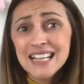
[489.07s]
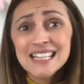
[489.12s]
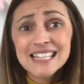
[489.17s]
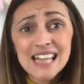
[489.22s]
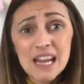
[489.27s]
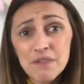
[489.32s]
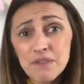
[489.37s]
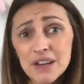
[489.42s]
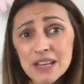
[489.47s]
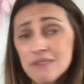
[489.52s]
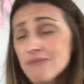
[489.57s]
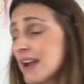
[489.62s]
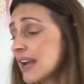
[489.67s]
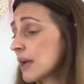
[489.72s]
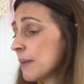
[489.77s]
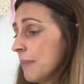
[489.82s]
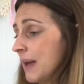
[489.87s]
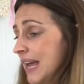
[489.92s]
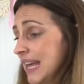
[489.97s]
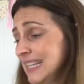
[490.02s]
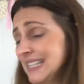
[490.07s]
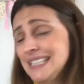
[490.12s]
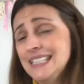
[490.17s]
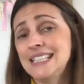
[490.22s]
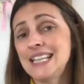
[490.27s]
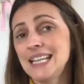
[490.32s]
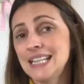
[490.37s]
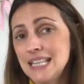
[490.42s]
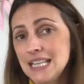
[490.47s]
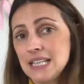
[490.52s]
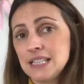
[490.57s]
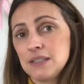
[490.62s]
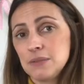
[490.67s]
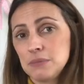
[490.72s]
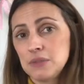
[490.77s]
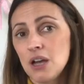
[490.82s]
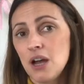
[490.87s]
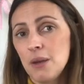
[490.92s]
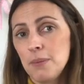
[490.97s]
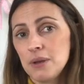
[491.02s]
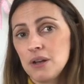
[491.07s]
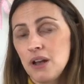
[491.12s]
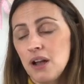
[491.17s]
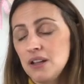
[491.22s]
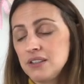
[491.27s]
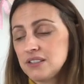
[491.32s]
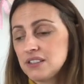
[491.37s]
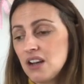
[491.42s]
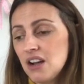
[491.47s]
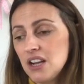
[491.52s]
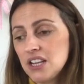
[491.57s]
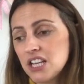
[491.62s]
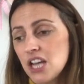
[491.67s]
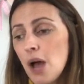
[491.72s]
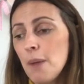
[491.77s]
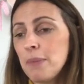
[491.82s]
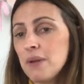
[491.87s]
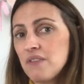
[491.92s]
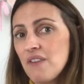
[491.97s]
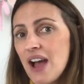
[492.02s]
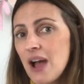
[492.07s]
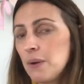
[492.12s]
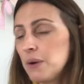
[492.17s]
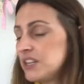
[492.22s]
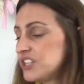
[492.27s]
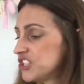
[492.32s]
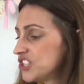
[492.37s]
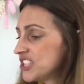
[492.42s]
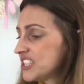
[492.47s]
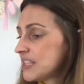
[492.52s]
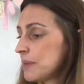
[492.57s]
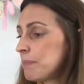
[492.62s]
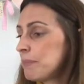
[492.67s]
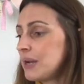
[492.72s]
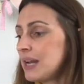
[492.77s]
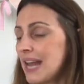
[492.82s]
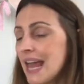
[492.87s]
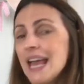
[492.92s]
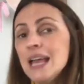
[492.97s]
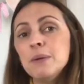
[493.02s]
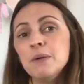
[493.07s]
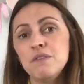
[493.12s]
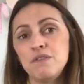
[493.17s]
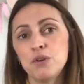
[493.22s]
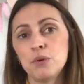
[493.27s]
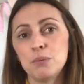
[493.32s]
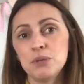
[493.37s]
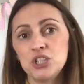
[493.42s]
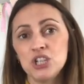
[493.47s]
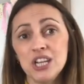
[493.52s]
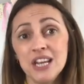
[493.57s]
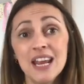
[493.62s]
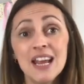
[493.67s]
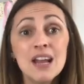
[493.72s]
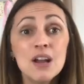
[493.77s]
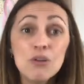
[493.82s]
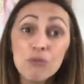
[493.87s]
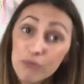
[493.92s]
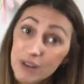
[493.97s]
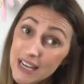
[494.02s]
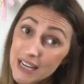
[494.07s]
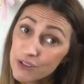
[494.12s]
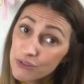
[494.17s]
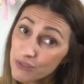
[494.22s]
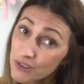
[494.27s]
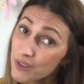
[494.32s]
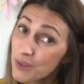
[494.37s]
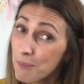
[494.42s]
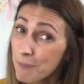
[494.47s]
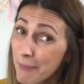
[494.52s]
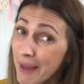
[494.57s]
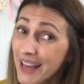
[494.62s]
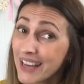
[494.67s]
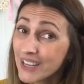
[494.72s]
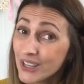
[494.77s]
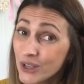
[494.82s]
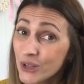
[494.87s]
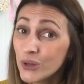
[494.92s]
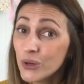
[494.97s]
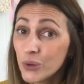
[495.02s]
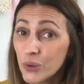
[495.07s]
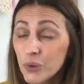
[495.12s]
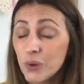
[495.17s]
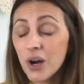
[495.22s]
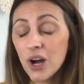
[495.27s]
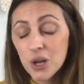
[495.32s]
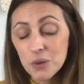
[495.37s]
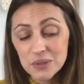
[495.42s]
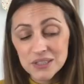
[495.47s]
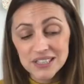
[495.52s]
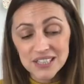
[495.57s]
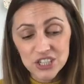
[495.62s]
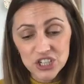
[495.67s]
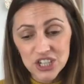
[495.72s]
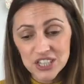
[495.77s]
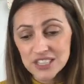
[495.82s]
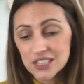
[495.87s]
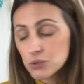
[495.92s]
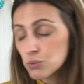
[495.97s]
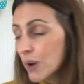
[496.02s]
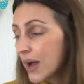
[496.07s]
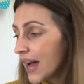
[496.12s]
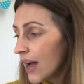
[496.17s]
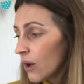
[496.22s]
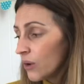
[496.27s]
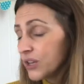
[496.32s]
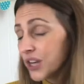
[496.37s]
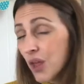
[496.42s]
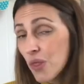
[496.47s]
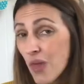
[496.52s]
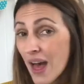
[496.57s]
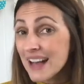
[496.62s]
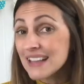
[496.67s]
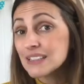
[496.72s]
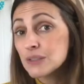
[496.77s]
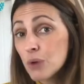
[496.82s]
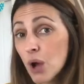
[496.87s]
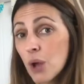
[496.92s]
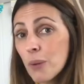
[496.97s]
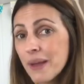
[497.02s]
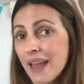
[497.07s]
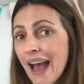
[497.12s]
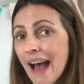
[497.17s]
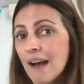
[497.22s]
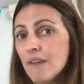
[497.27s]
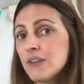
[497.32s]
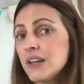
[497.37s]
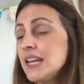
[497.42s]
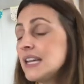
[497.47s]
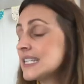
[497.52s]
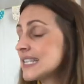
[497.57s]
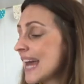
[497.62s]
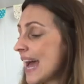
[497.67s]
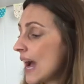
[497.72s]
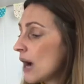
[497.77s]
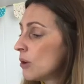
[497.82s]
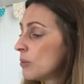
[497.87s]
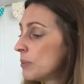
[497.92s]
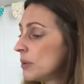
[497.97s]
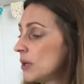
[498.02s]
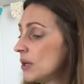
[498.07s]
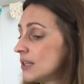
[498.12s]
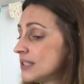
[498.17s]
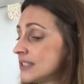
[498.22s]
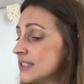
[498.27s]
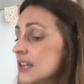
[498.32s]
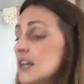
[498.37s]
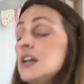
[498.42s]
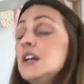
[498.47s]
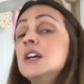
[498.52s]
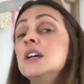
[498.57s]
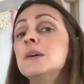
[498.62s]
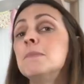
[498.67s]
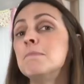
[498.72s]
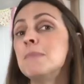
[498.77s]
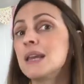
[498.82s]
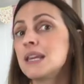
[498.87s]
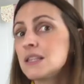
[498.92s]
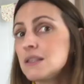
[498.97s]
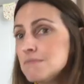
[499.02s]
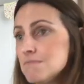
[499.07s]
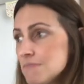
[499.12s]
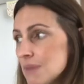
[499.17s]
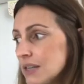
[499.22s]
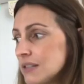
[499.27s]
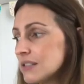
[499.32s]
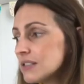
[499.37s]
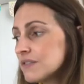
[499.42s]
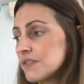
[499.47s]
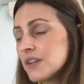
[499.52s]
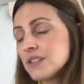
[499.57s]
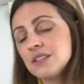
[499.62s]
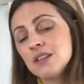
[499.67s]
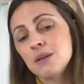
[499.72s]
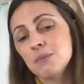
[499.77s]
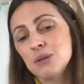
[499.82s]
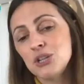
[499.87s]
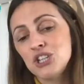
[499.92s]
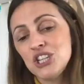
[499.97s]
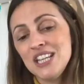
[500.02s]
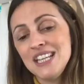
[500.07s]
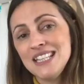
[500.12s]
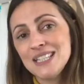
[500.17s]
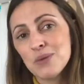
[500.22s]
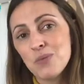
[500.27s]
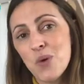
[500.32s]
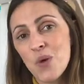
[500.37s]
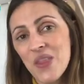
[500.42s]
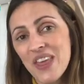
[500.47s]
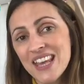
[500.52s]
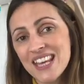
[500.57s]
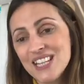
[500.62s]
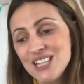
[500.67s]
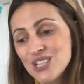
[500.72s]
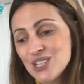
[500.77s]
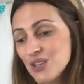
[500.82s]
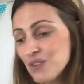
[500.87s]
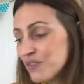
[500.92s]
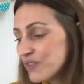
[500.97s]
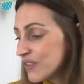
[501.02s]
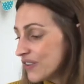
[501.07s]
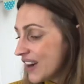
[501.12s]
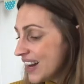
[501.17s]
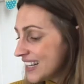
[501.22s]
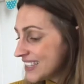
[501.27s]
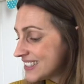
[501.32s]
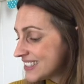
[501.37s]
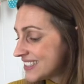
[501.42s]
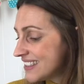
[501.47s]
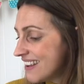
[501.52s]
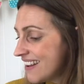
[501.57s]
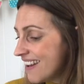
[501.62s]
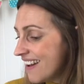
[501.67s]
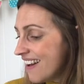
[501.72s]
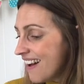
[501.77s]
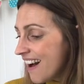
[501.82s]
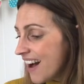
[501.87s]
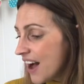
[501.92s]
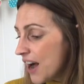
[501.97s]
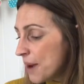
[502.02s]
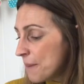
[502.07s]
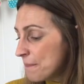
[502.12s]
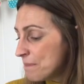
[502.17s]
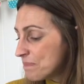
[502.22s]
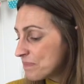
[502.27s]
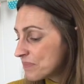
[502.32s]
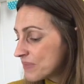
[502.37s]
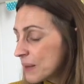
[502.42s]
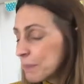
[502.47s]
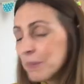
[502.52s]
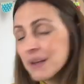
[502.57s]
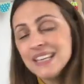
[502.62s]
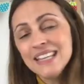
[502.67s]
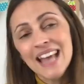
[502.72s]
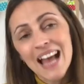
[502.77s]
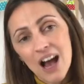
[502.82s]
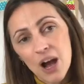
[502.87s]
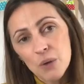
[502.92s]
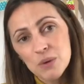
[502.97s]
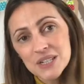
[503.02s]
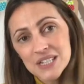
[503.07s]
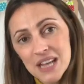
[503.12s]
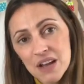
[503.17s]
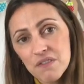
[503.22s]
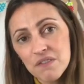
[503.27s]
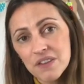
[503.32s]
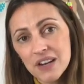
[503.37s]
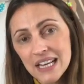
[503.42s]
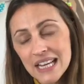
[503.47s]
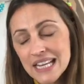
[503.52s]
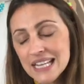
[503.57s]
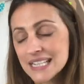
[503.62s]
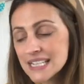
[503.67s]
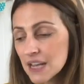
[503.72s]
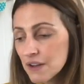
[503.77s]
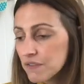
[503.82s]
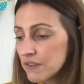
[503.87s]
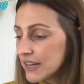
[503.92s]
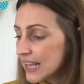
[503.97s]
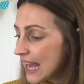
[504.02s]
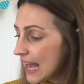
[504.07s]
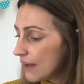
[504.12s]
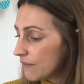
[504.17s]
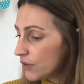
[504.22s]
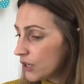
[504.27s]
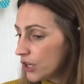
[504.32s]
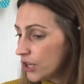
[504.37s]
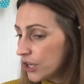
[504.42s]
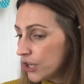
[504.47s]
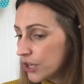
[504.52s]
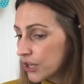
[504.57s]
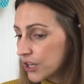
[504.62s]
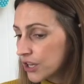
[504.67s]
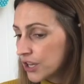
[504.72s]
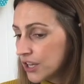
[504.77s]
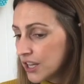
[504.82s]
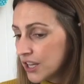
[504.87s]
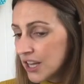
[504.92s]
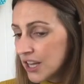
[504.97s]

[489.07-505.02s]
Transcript: Definitely recommend setting some time aside, a couple of hours, just to play with your machine. Read through the manual, I would suggest as well. That's why we have it, to help us make the most of our sewing machines and what they can do for us. But yeah, I would definitely have a look.